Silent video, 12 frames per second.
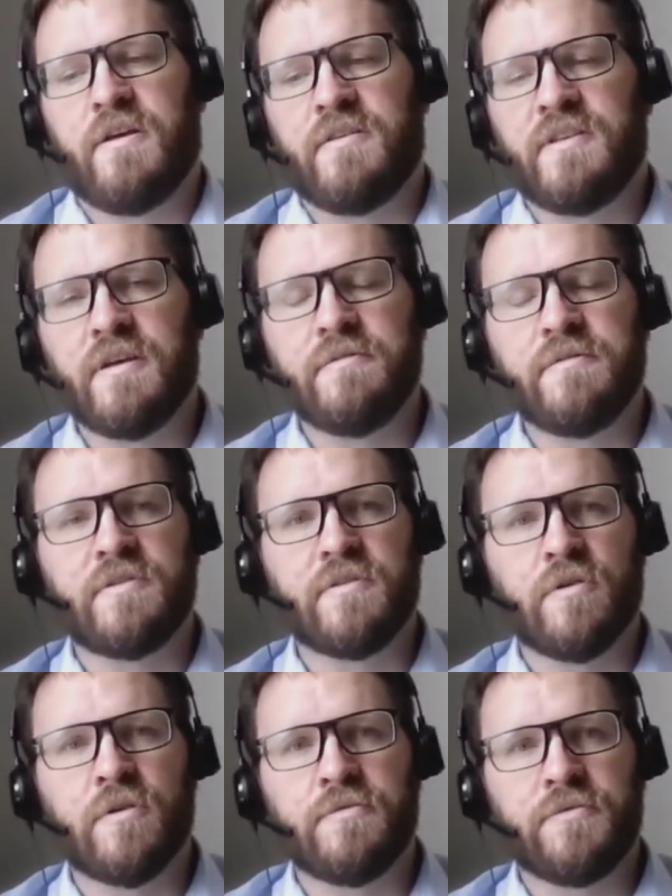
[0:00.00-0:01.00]

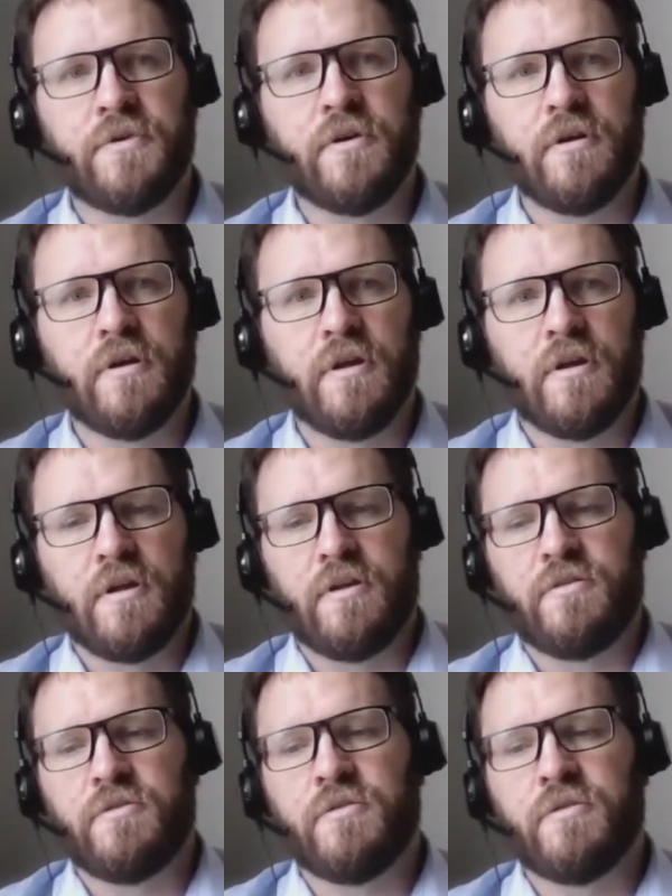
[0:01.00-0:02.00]
service offer.
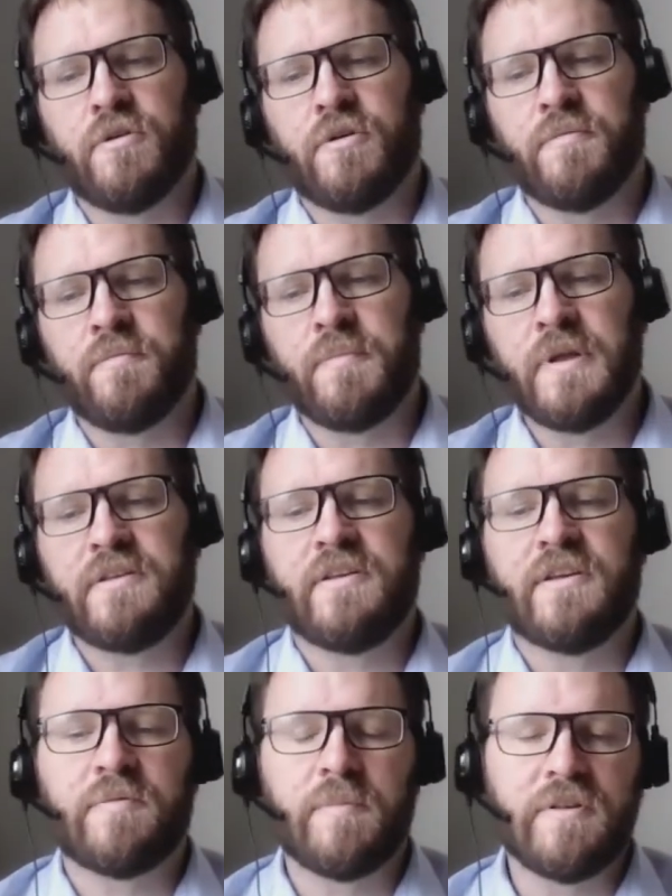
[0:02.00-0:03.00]
So build
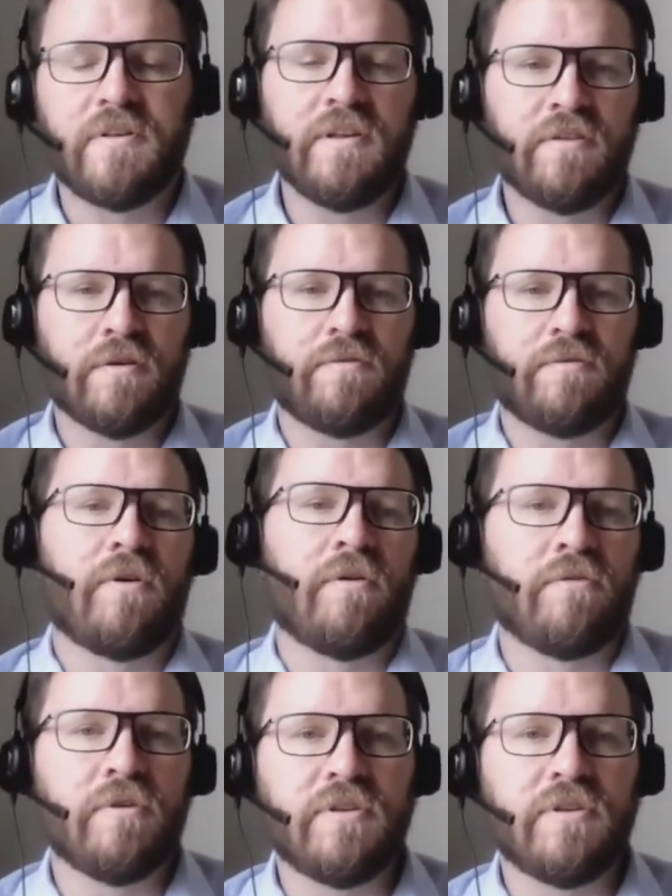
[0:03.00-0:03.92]
the expertise of